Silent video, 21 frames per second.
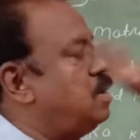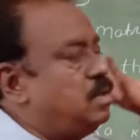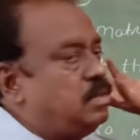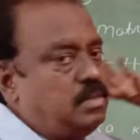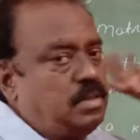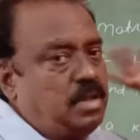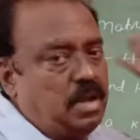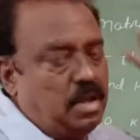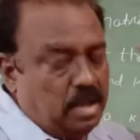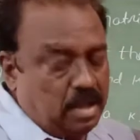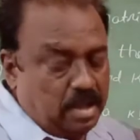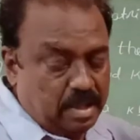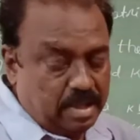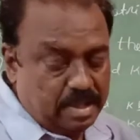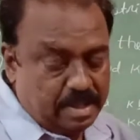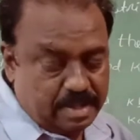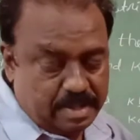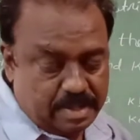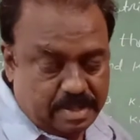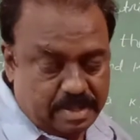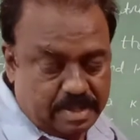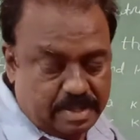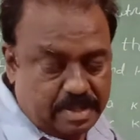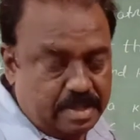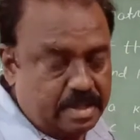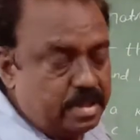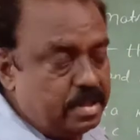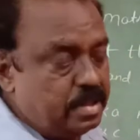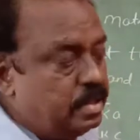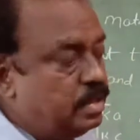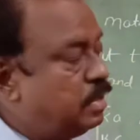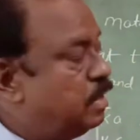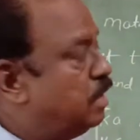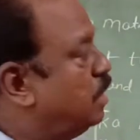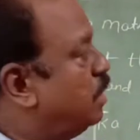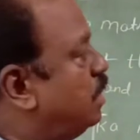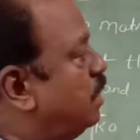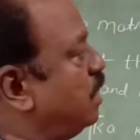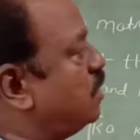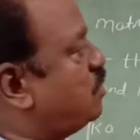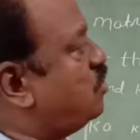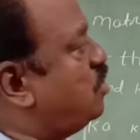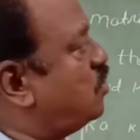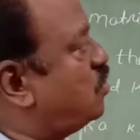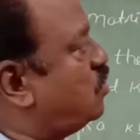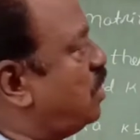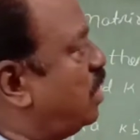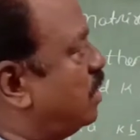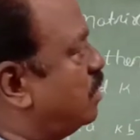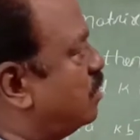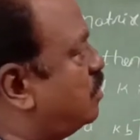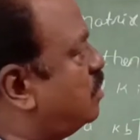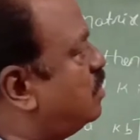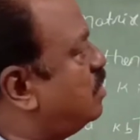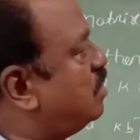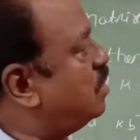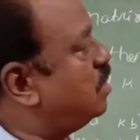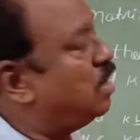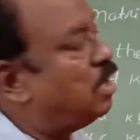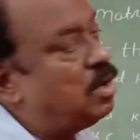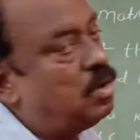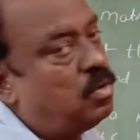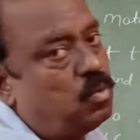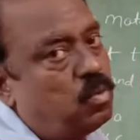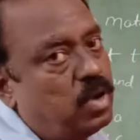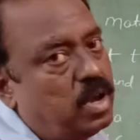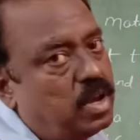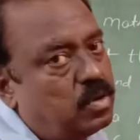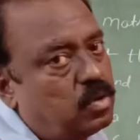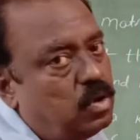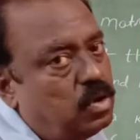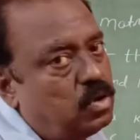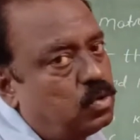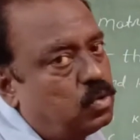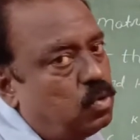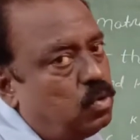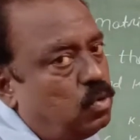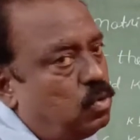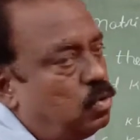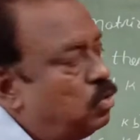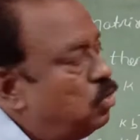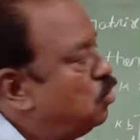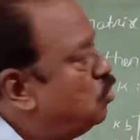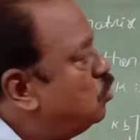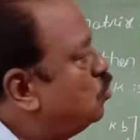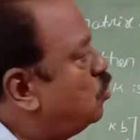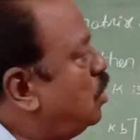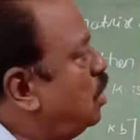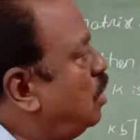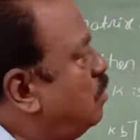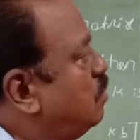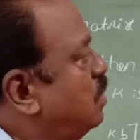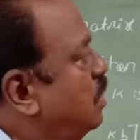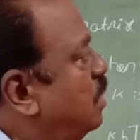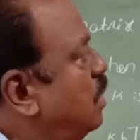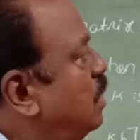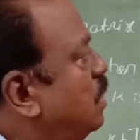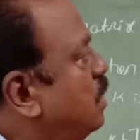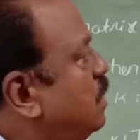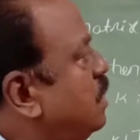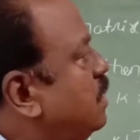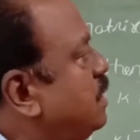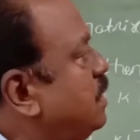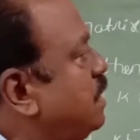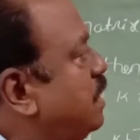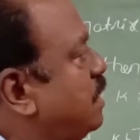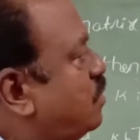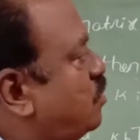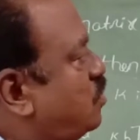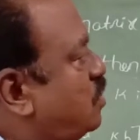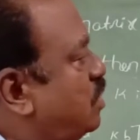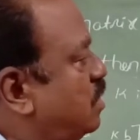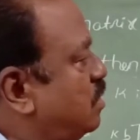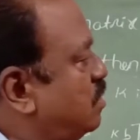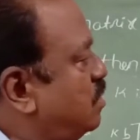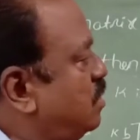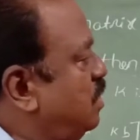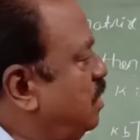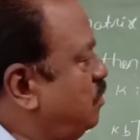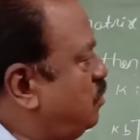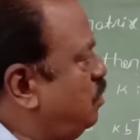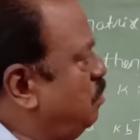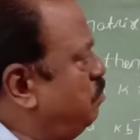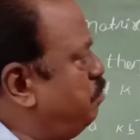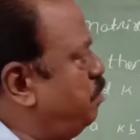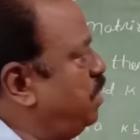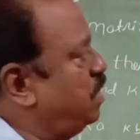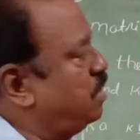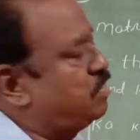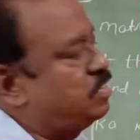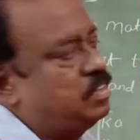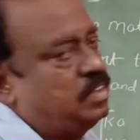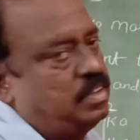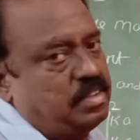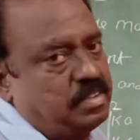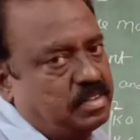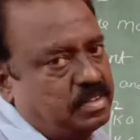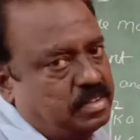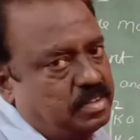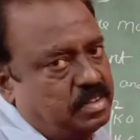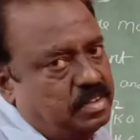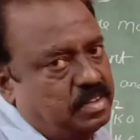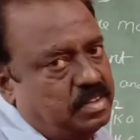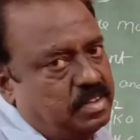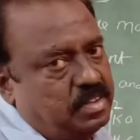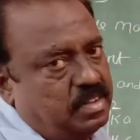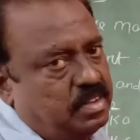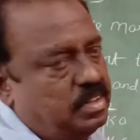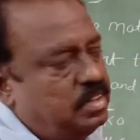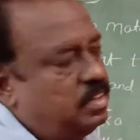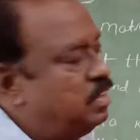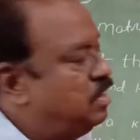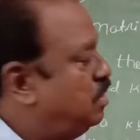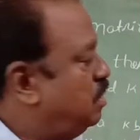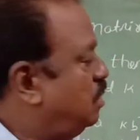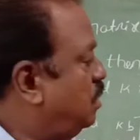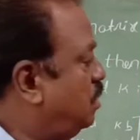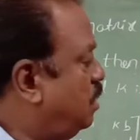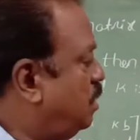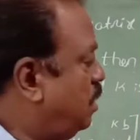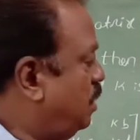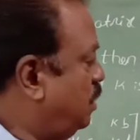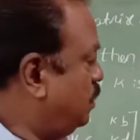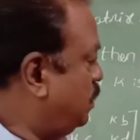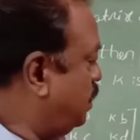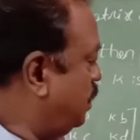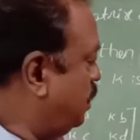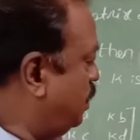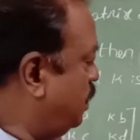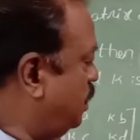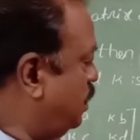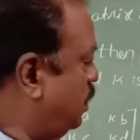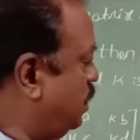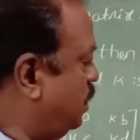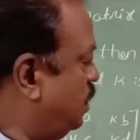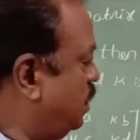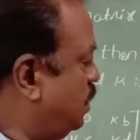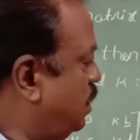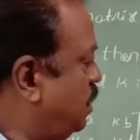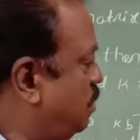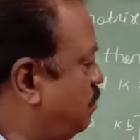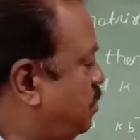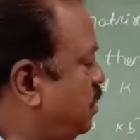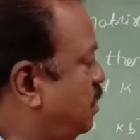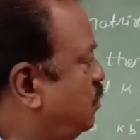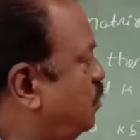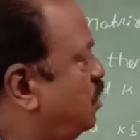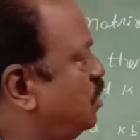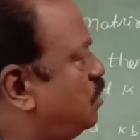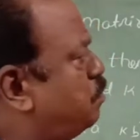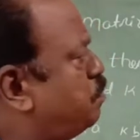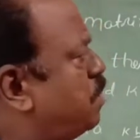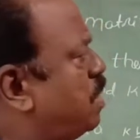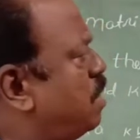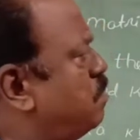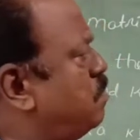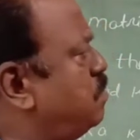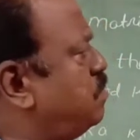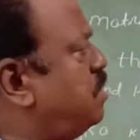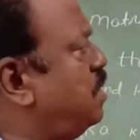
the exercise. Now we are going to solve the exercise. A simple exercise. I think 6 problems